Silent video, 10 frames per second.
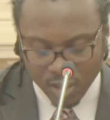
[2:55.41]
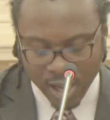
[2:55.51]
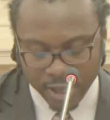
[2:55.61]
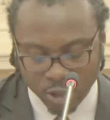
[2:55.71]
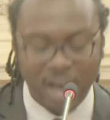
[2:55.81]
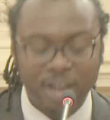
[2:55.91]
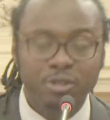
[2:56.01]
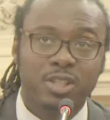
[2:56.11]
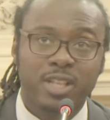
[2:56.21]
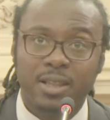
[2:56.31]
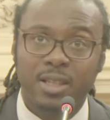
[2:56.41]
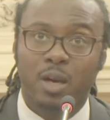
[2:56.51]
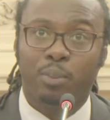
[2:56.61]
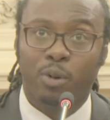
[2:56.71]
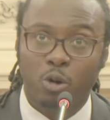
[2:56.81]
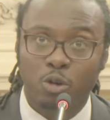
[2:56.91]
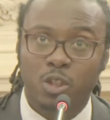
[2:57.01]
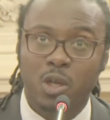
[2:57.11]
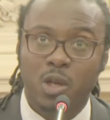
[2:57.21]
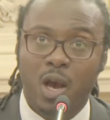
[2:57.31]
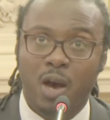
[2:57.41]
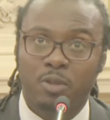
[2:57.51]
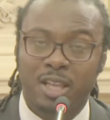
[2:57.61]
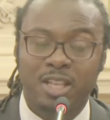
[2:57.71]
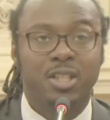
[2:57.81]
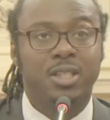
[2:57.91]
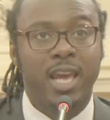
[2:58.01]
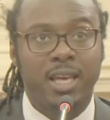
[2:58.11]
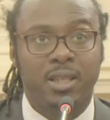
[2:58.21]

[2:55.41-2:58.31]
To understand the approach that they should take,